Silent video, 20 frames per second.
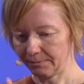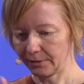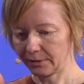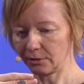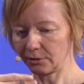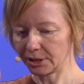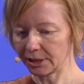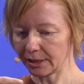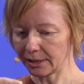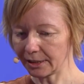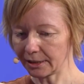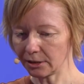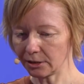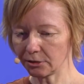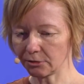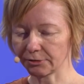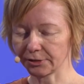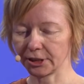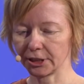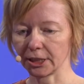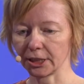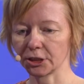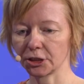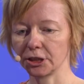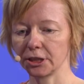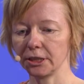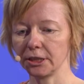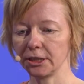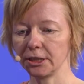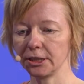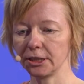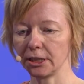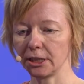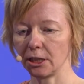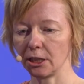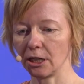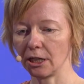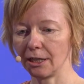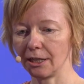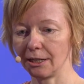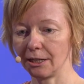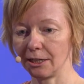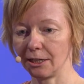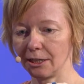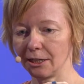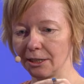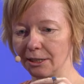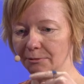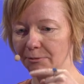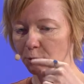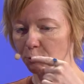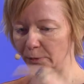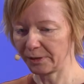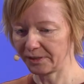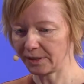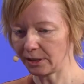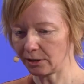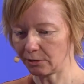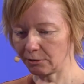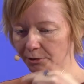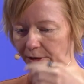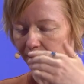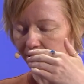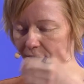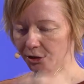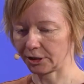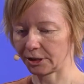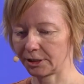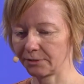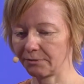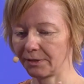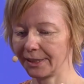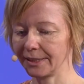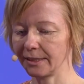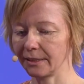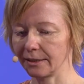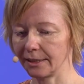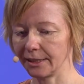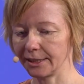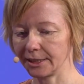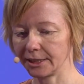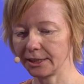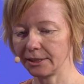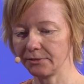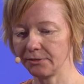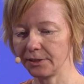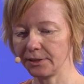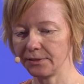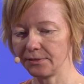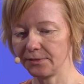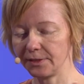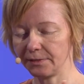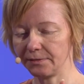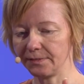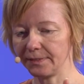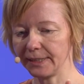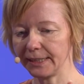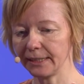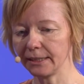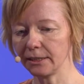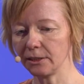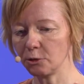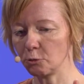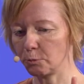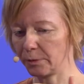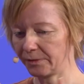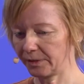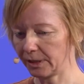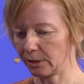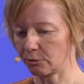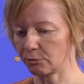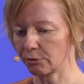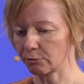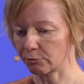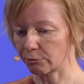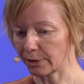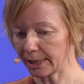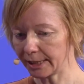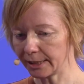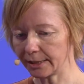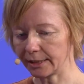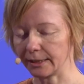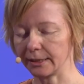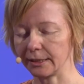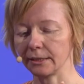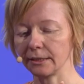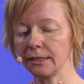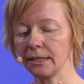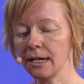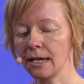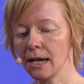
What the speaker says: Solana transactions without just finalizing the thing, without writing